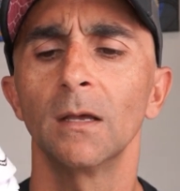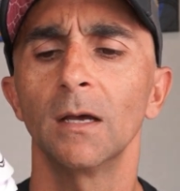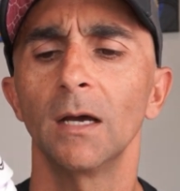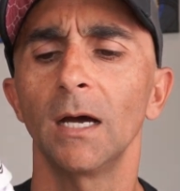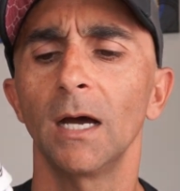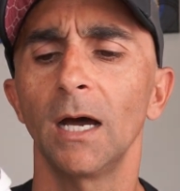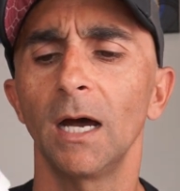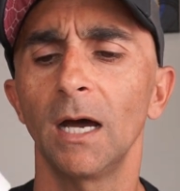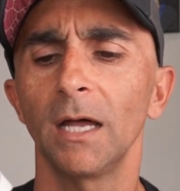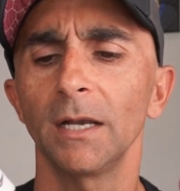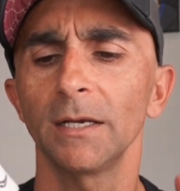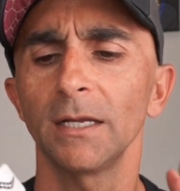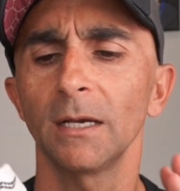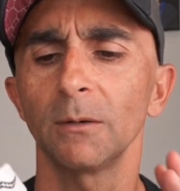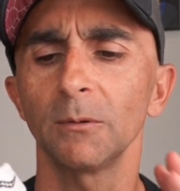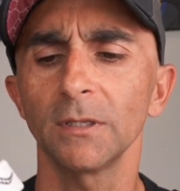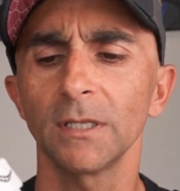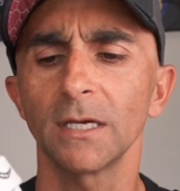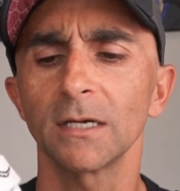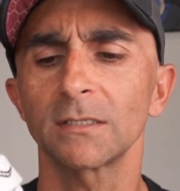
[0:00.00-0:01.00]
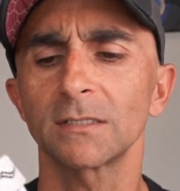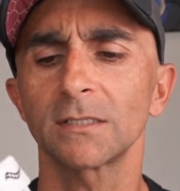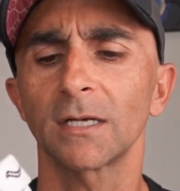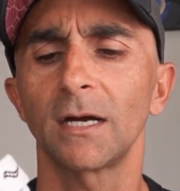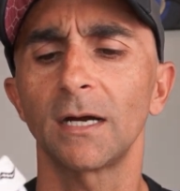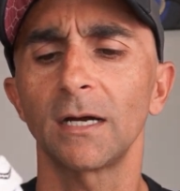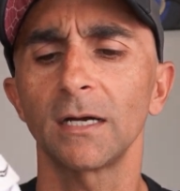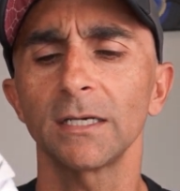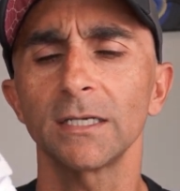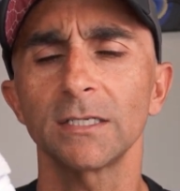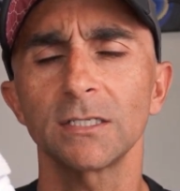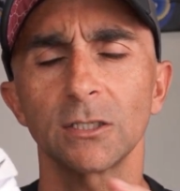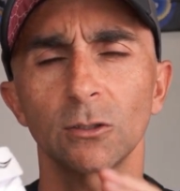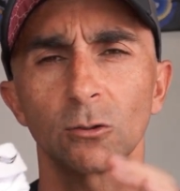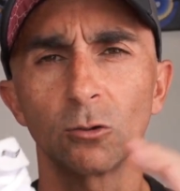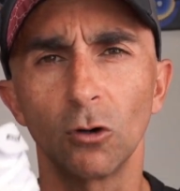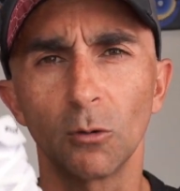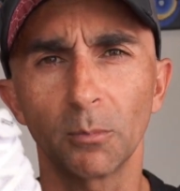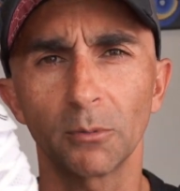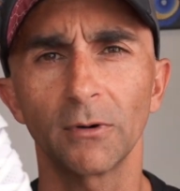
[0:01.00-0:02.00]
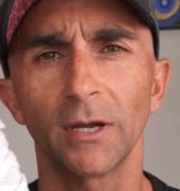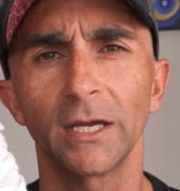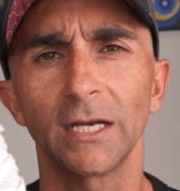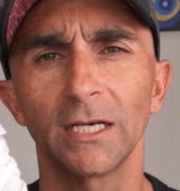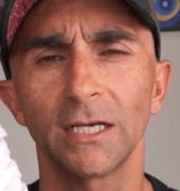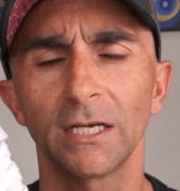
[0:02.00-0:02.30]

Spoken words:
Now with our tongue, it's incorporated